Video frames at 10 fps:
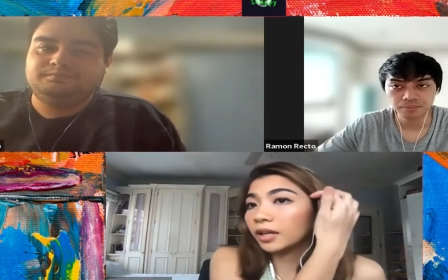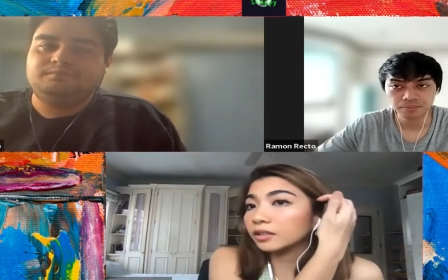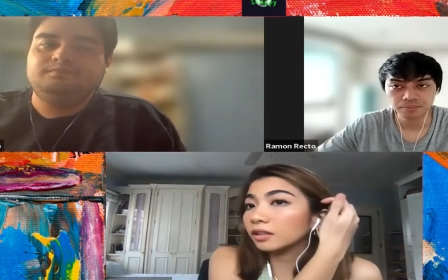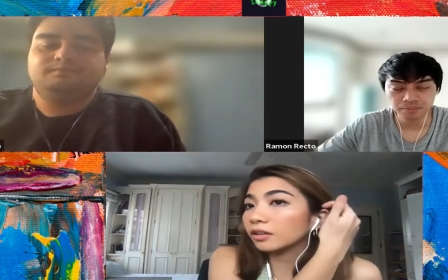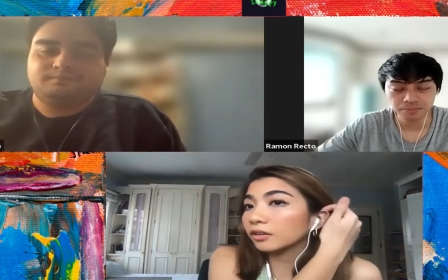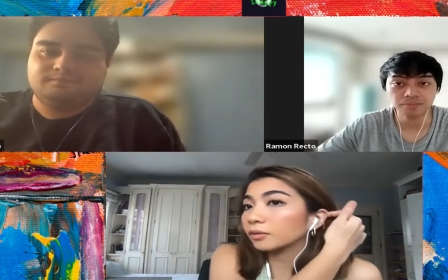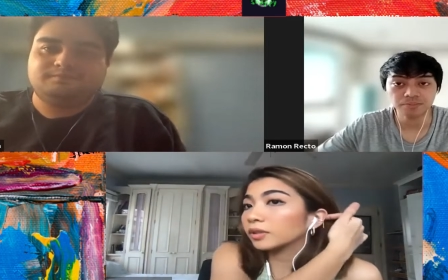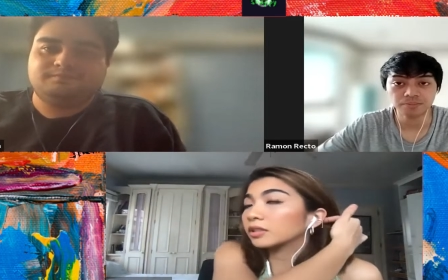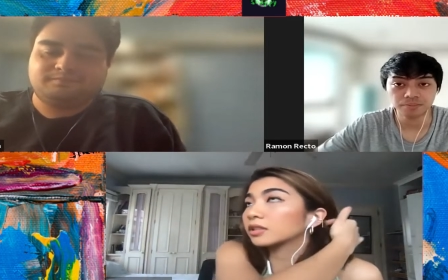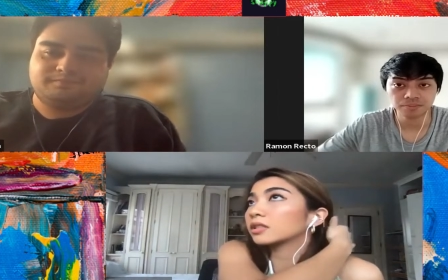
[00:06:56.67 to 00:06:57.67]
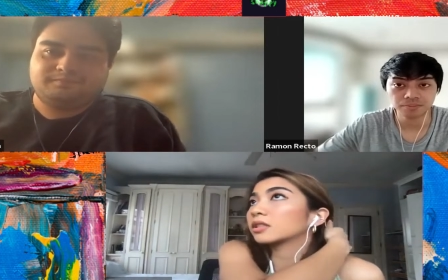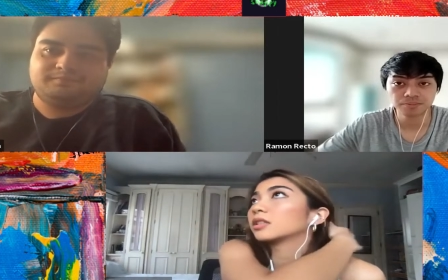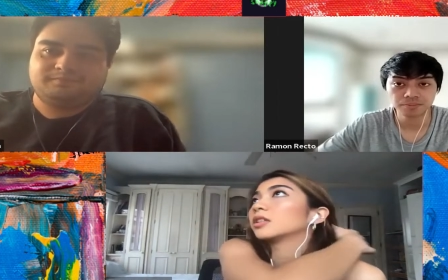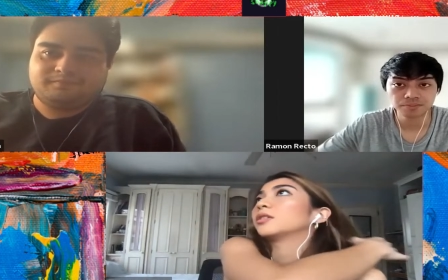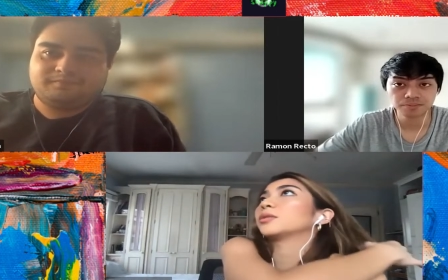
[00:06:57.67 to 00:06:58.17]
Speaker 1: And they're mm-hmm. the ones
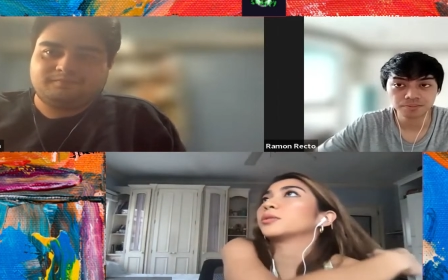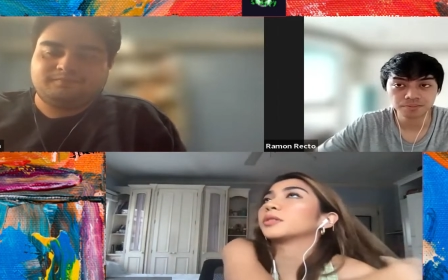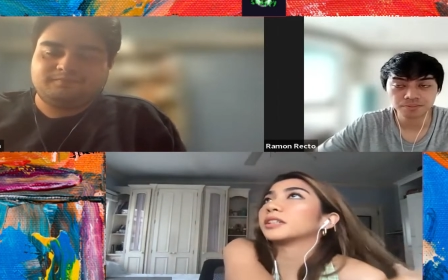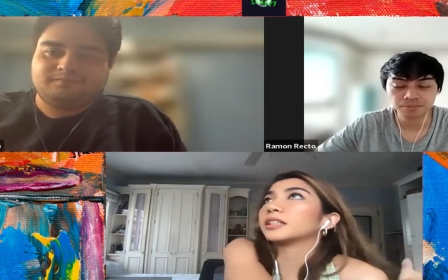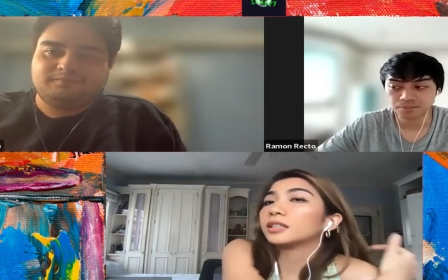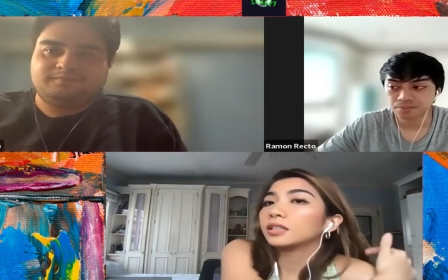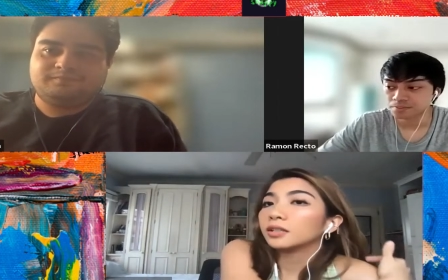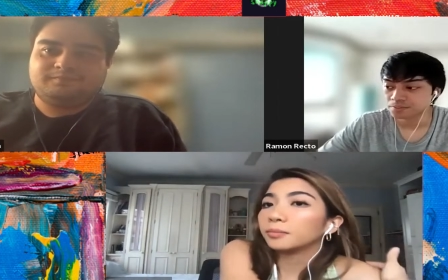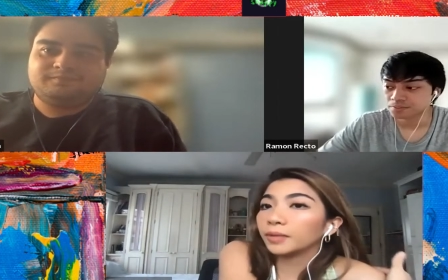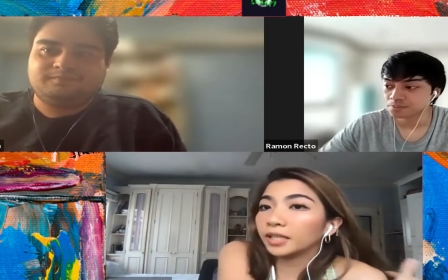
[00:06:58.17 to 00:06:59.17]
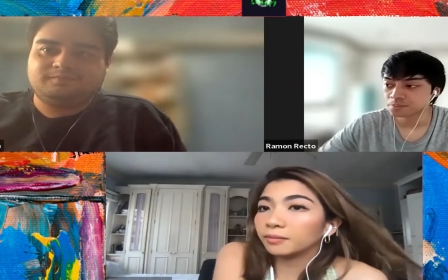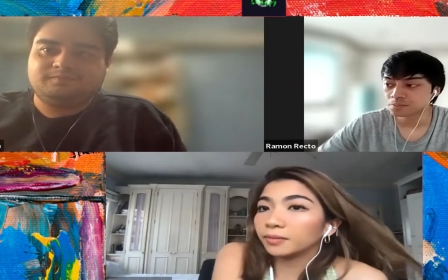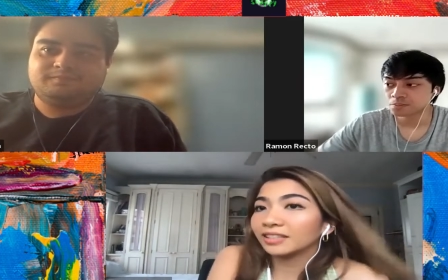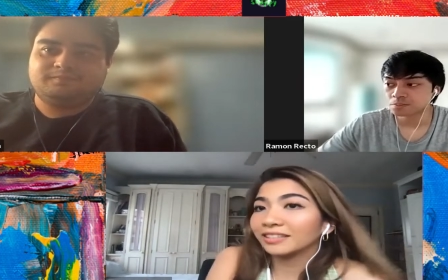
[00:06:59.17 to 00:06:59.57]
who made me